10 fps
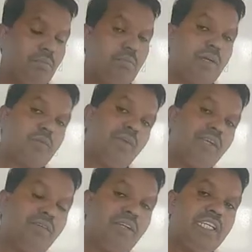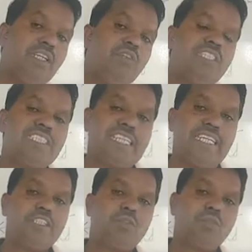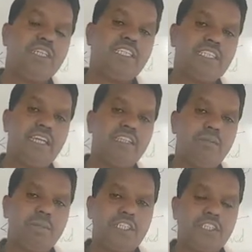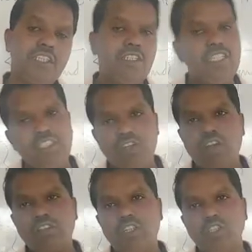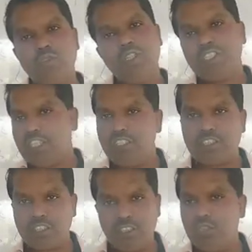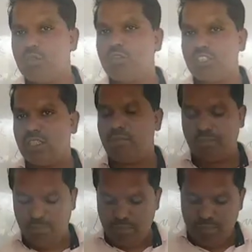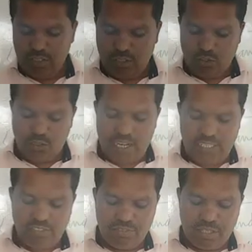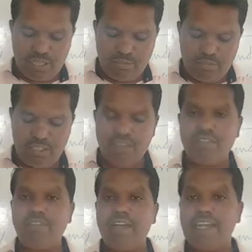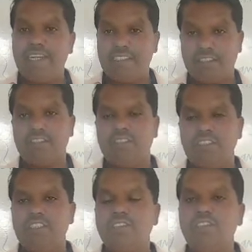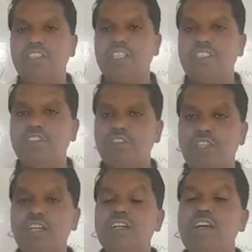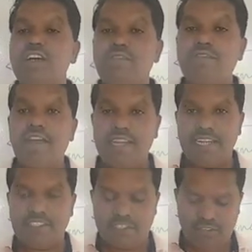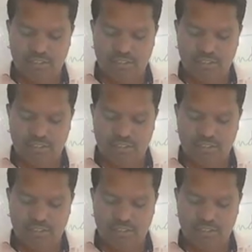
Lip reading: but when we give this slate to the heat and the pressure, these rocks also will change into some. So that will become the phyllite. It will change into the phyllite.